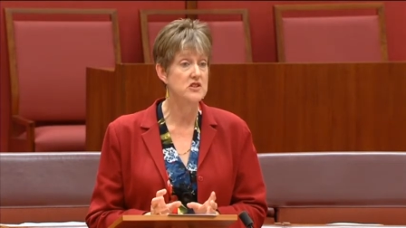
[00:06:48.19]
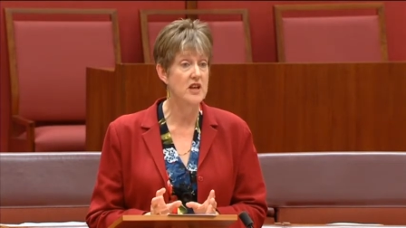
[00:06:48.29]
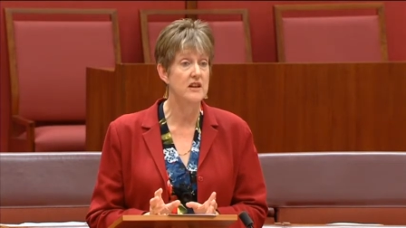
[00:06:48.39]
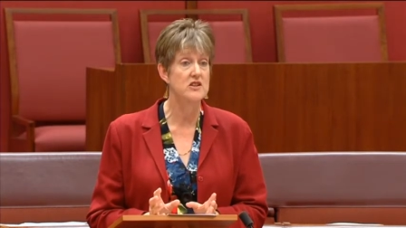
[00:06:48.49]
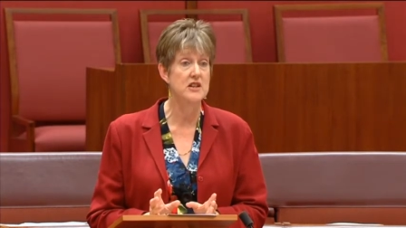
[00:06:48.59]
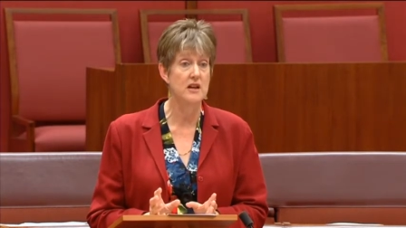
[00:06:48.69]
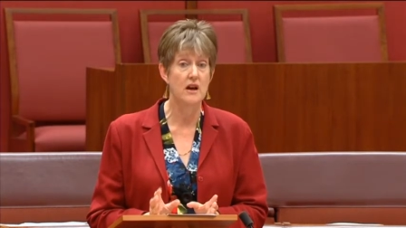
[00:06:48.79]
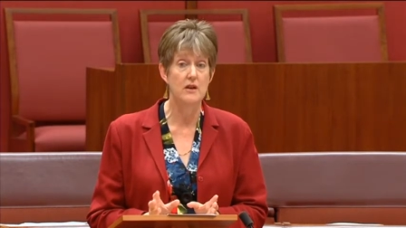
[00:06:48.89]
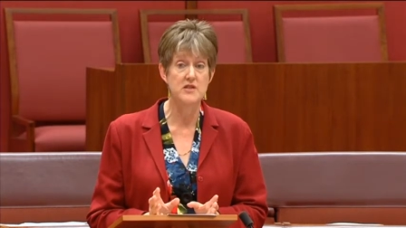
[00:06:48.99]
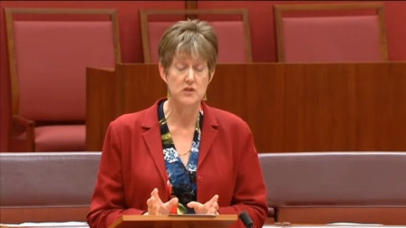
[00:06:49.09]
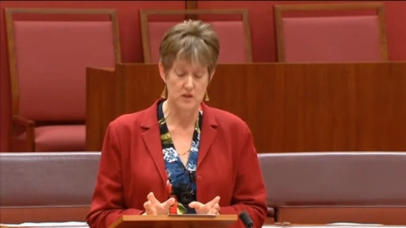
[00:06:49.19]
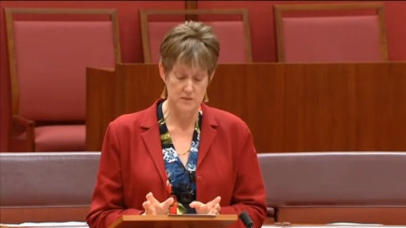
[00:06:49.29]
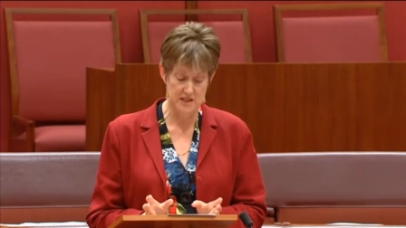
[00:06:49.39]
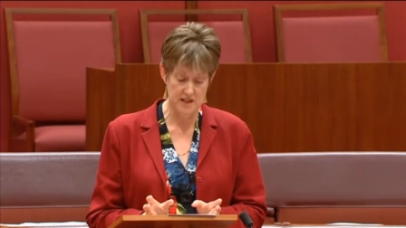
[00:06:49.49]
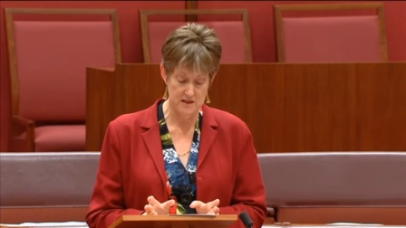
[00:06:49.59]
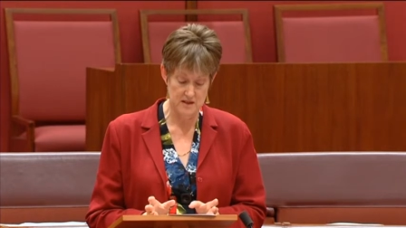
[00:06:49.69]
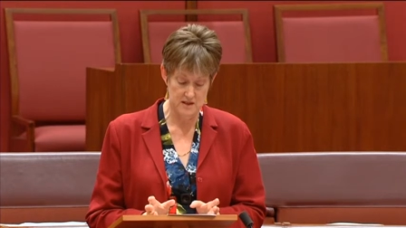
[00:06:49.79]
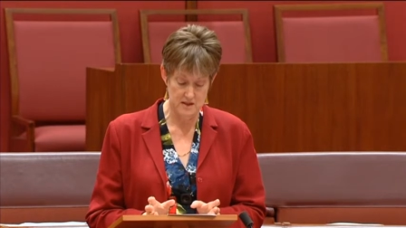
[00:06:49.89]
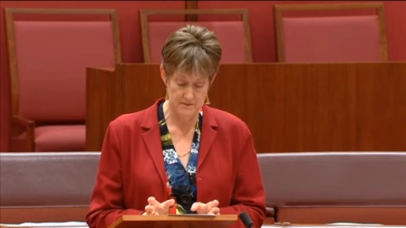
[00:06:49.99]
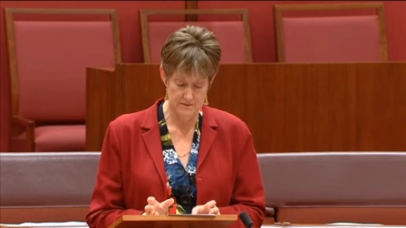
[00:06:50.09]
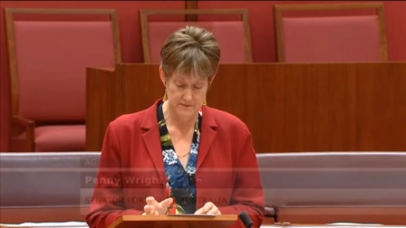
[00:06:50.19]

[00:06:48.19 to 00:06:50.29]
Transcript: challenging life circumstances.